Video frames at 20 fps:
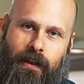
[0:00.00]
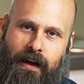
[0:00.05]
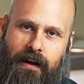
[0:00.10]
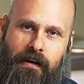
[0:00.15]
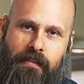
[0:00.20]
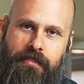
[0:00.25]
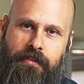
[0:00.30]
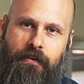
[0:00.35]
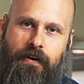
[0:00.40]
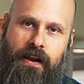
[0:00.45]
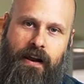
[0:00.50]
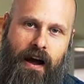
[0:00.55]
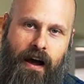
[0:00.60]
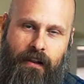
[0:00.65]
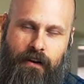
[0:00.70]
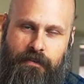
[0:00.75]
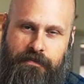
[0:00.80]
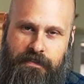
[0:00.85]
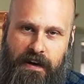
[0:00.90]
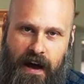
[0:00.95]
like a thirty
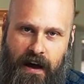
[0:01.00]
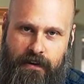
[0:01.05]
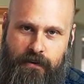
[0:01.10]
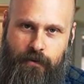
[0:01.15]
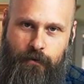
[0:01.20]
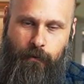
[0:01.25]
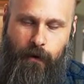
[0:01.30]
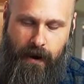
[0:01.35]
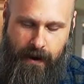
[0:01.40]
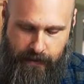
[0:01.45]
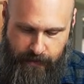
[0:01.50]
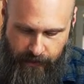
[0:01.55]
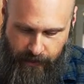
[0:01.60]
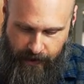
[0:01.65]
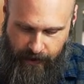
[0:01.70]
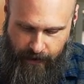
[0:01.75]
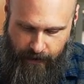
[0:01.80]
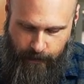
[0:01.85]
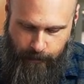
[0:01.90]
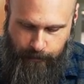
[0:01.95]
dollar value right
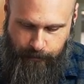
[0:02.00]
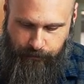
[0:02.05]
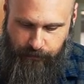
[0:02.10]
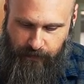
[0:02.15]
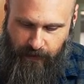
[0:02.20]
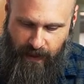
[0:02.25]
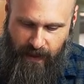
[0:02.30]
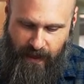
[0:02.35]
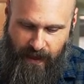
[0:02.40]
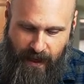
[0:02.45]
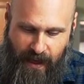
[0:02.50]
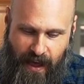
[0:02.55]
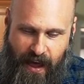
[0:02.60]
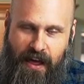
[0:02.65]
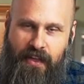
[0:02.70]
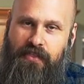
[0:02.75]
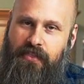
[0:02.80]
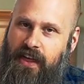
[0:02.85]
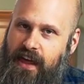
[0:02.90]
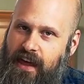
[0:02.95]
there.
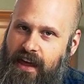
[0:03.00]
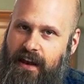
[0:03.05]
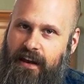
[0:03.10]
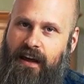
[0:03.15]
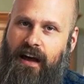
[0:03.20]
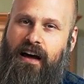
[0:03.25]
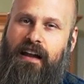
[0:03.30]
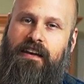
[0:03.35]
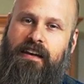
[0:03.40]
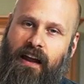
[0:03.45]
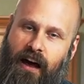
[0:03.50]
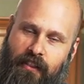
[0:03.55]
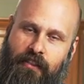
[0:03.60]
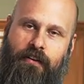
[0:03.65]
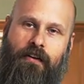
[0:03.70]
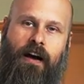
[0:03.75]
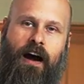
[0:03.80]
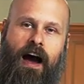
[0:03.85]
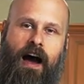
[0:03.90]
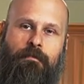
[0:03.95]
Then
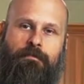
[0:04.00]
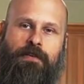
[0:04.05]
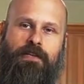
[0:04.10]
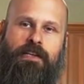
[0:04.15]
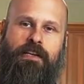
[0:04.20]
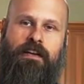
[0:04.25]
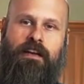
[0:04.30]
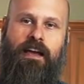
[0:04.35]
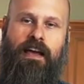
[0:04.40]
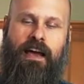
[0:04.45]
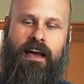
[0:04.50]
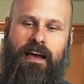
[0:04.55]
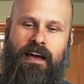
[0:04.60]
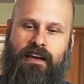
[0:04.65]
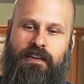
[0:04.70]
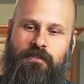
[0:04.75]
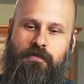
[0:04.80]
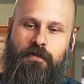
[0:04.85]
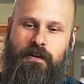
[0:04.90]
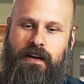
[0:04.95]
another option
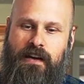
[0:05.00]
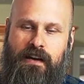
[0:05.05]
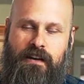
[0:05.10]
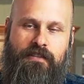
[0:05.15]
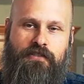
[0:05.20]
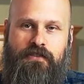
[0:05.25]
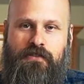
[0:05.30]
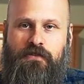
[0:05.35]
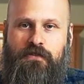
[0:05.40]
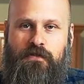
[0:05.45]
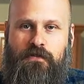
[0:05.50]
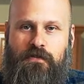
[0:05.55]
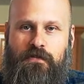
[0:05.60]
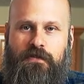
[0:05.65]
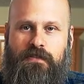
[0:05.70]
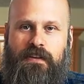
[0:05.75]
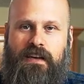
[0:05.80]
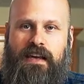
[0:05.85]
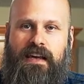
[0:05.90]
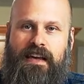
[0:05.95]
you can
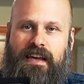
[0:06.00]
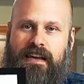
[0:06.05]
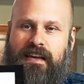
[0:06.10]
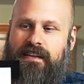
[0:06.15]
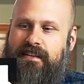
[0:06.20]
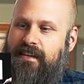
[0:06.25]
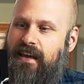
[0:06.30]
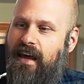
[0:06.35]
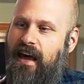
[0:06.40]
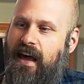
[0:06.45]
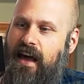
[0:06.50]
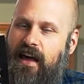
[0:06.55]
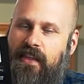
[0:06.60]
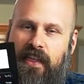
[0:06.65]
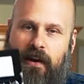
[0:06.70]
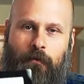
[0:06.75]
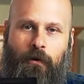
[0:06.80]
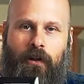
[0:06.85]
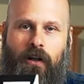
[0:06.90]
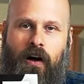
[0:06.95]
choose is
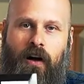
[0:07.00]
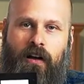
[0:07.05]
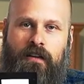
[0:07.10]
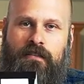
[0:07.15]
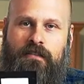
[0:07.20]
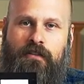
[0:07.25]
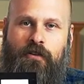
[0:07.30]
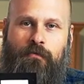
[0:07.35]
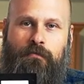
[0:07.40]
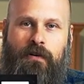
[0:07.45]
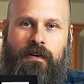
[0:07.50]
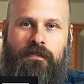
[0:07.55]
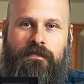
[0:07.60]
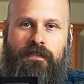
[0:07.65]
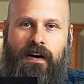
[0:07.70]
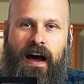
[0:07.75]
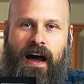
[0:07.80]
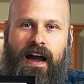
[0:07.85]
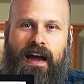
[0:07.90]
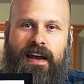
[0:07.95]
they will also
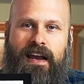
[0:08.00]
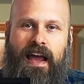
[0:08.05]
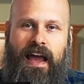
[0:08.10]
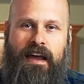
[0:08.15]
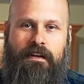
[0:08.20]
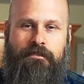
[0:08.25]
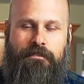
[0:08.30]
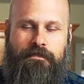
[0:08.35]
provide a